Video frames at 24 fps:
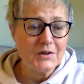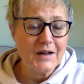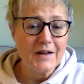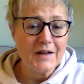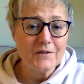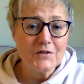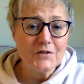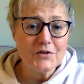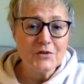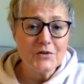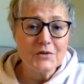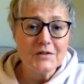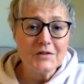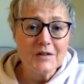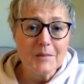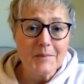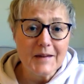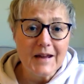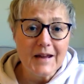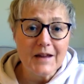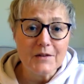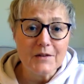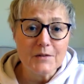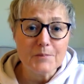have to do
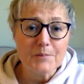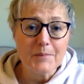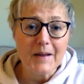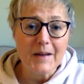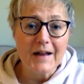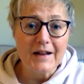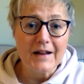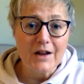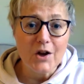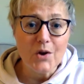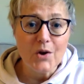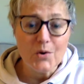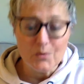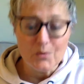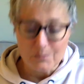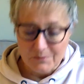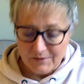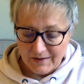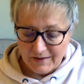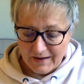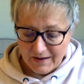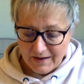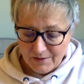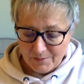something else back home
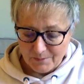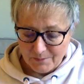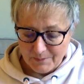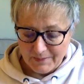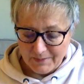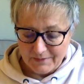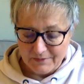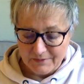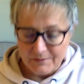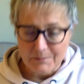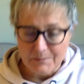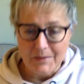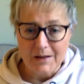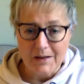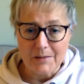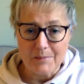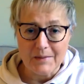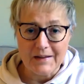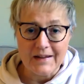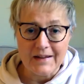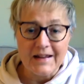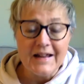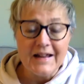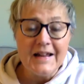to help us,
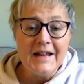maybe.